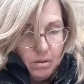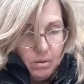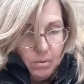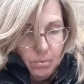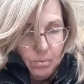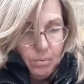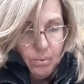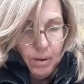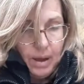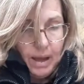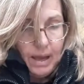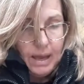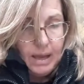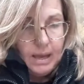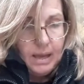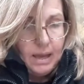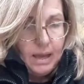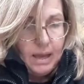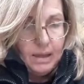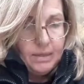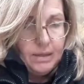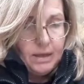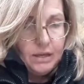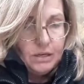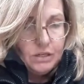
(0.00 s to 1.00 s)
way
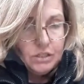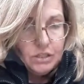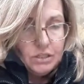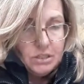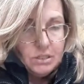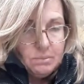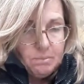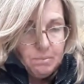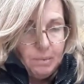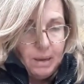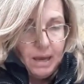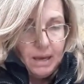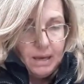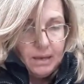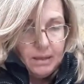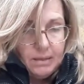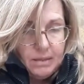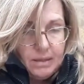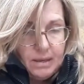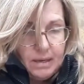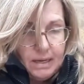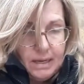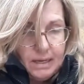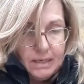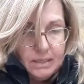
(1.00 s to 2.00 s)
and then just peg
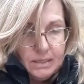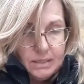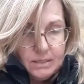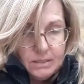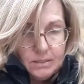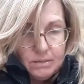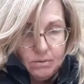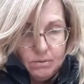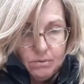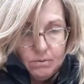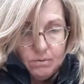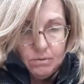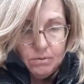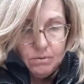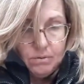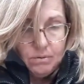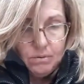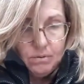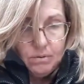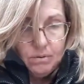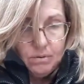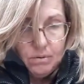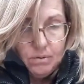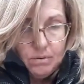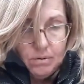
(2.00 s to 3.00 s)
the letters on.
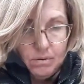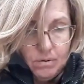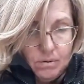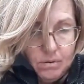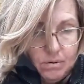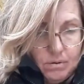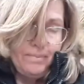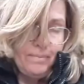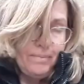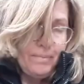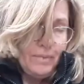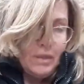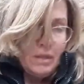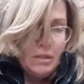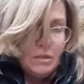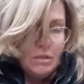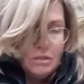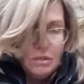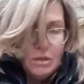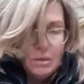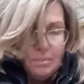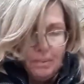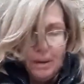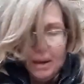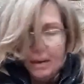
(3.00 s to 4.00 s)

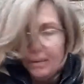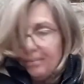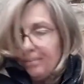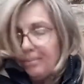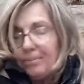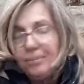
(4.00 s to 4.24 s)
Super.